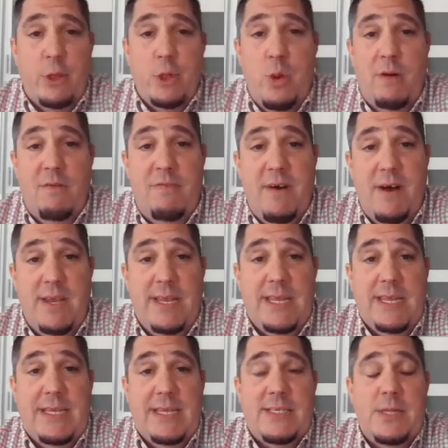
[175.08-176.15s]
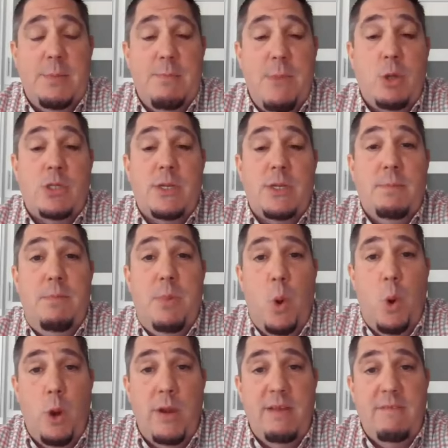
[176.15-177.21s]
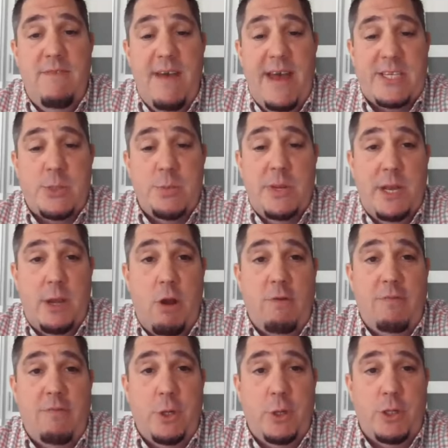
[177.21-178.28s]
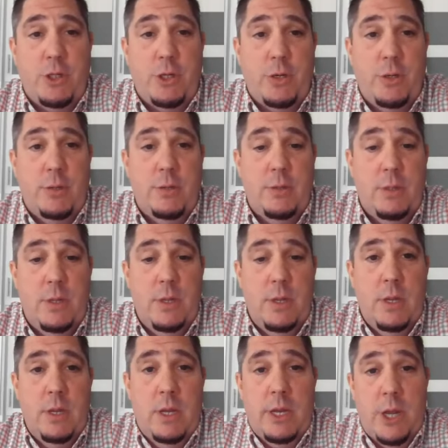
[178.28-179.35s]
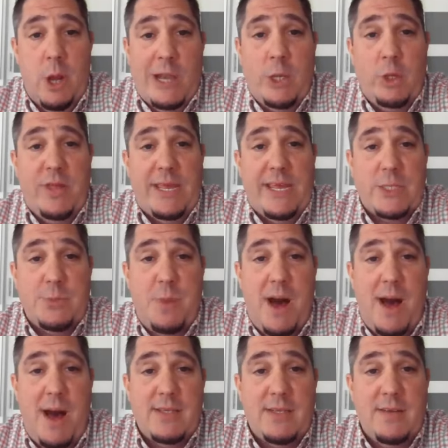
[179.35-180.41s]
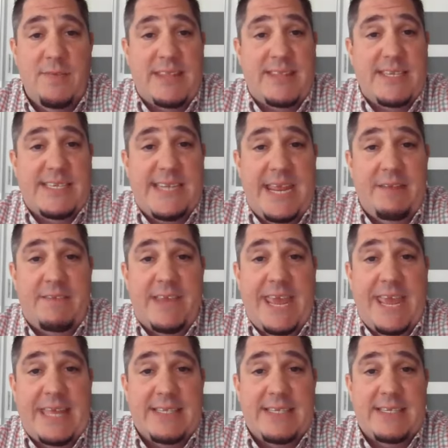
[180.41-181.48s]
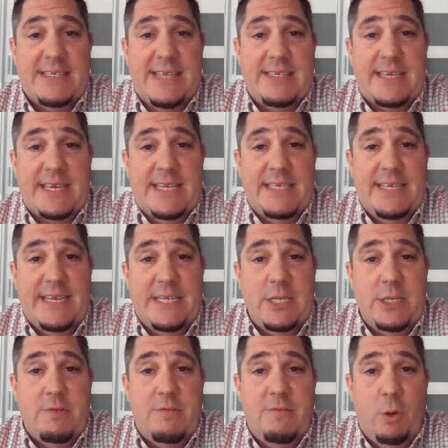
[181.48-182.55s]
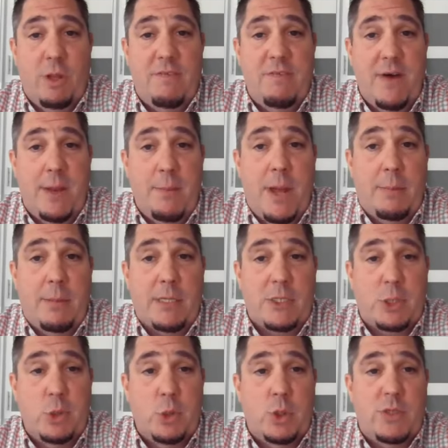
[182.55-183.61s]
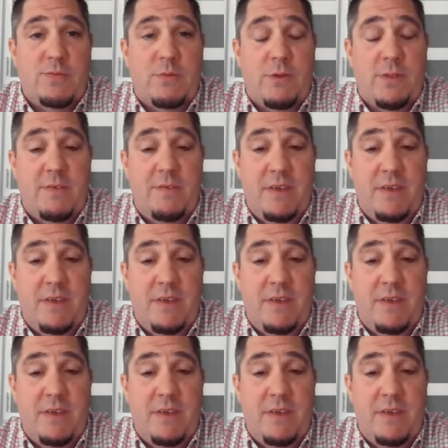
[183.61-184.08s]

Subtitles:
through 12 funding is the most important investment in our future. You know, I do think it's positive that the state of Kansas has continued to fully fund public schools for the